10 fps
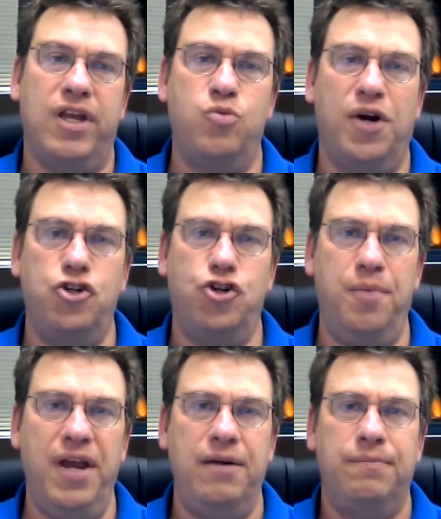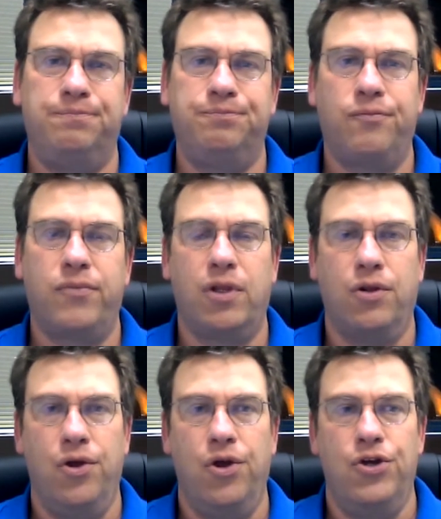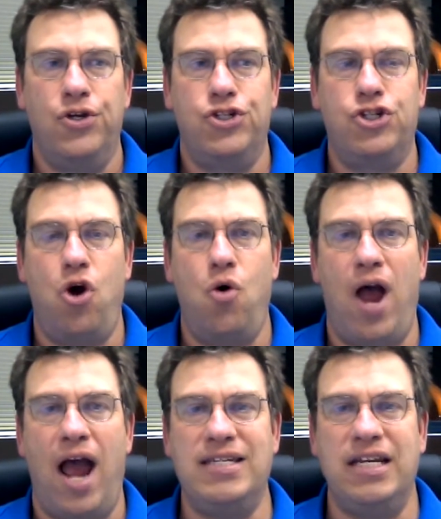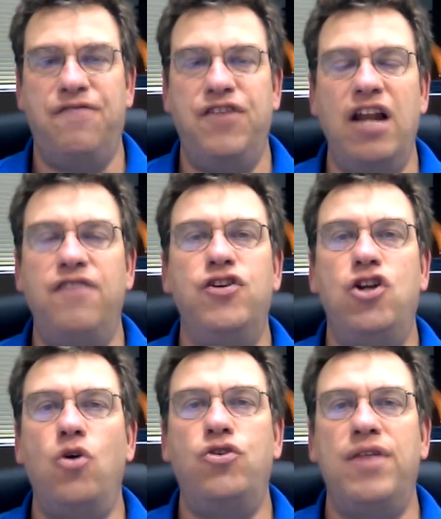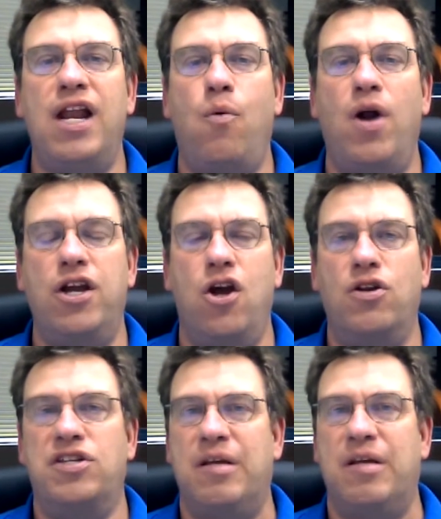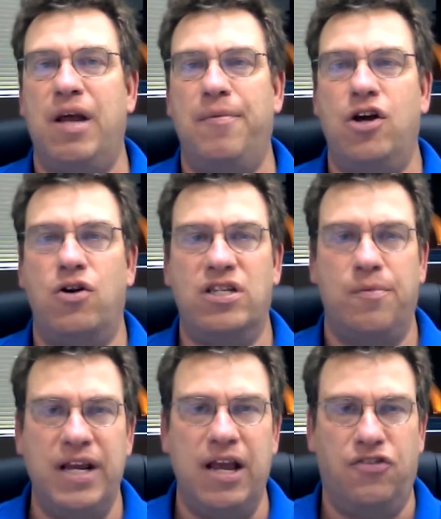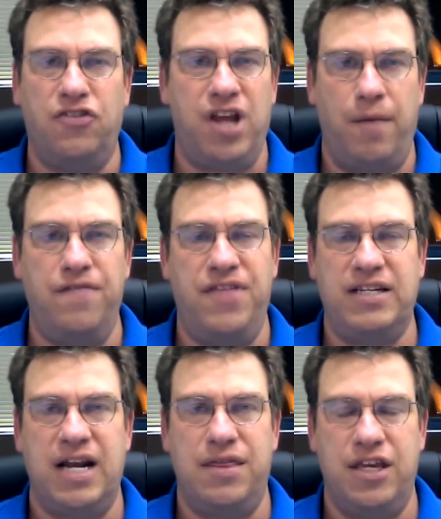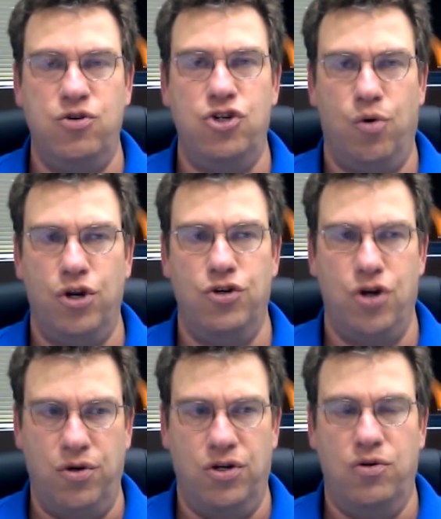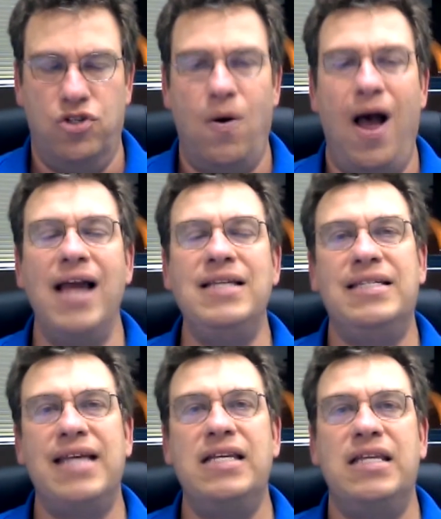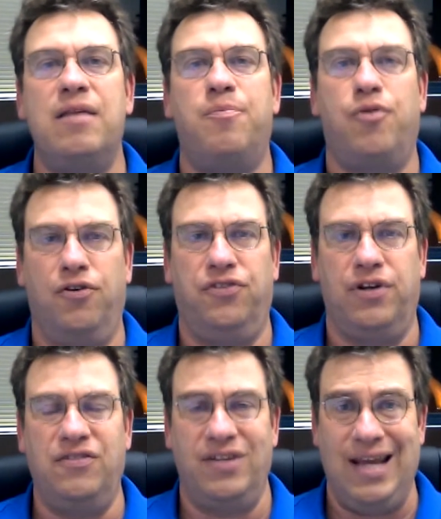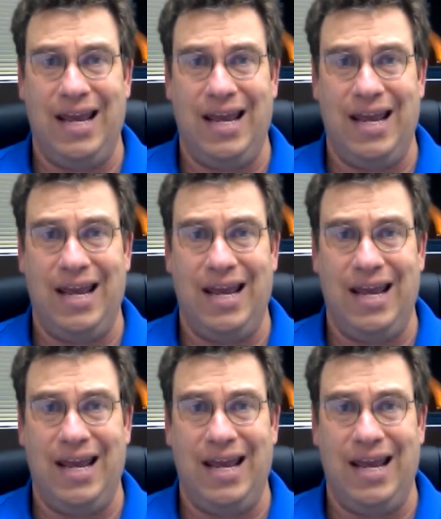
is where it should be. So I said, and if you don't do that, I'm going to go to somebody else. Just tell me if that's the kind of thing you do or you don't do. So I said to the person, I